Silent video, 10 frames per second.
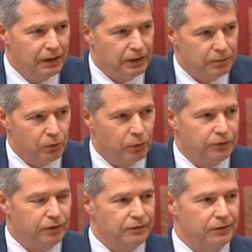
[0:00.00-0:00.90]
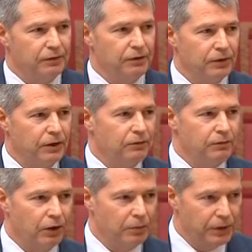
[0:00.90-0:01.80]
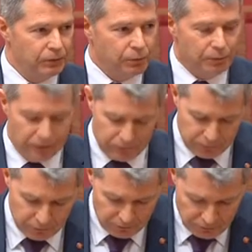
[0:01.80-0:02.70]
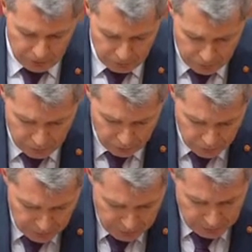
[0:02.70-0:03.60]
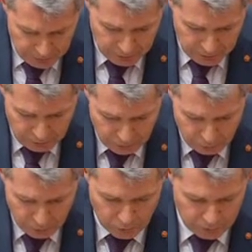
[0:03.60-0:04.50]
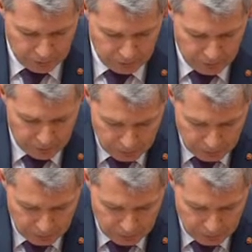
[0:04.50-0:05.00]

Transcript: but also significant environmental benefits have come through the work that